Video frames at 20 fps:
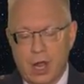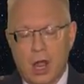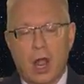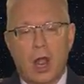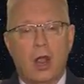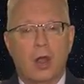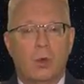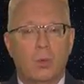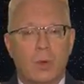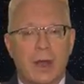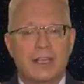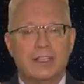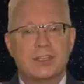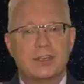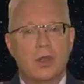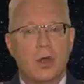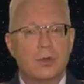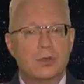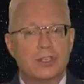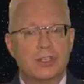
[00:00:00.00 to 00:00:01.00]
Our West
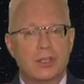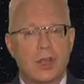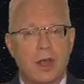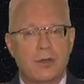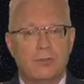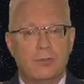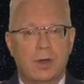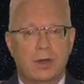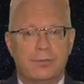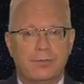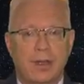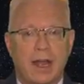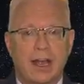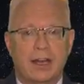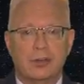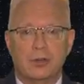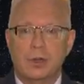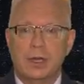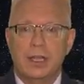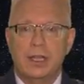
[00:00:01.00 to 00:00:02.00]
Coast software
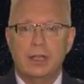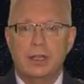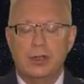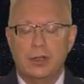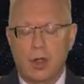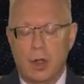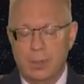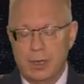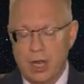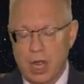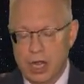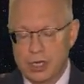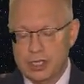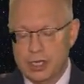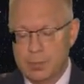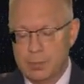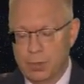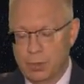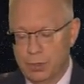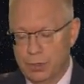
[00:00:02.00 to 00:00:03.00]
factory,
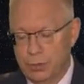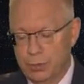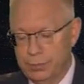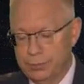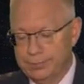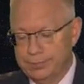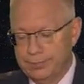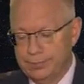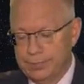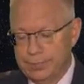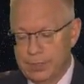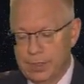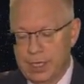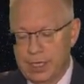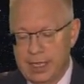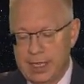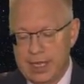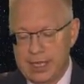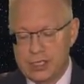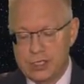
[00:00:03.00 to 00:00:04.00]
Kobayashi Maru,
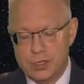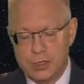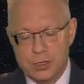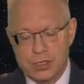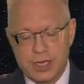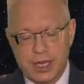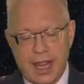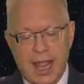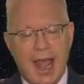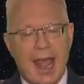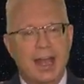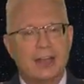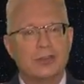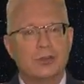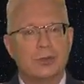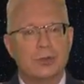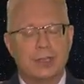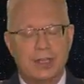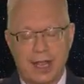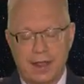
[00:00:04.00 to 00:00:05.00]
is using
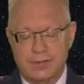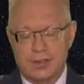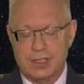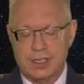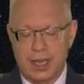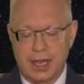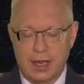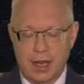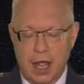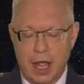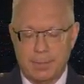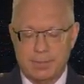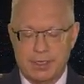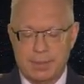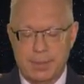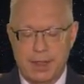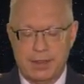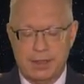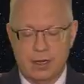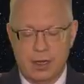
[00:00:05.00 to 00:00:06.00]
agile DevSecOps
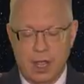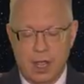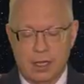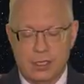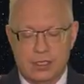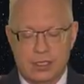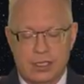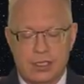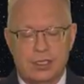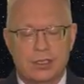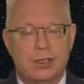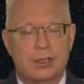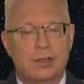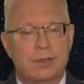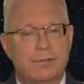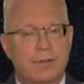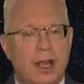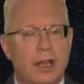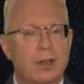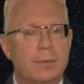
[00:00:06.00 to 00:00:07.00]
methodologies to
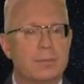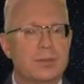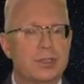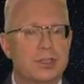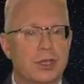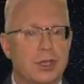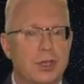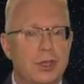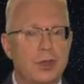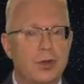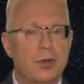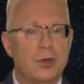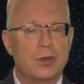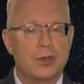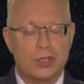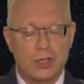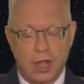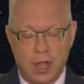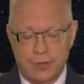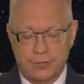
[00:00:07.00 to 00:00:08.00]
develop secure
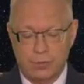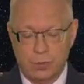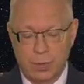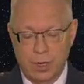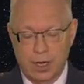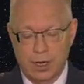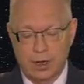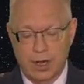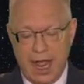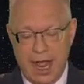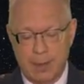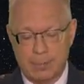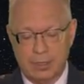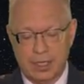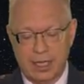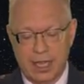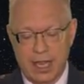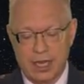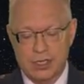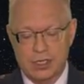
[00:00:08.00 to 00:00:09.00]
software
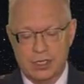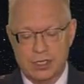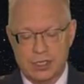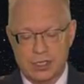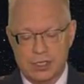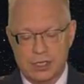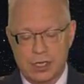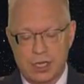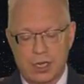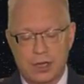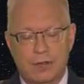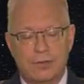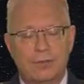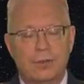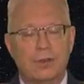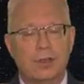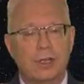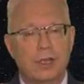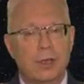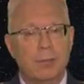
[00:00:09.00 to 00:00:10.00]
applications
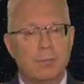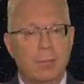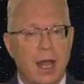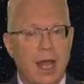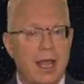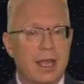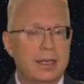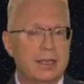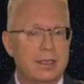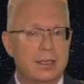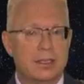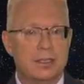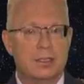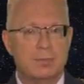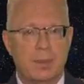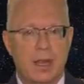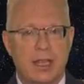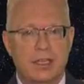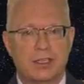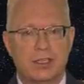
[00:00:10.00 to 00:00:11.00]
for the combined
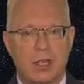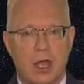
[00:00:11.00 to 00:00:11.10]
Space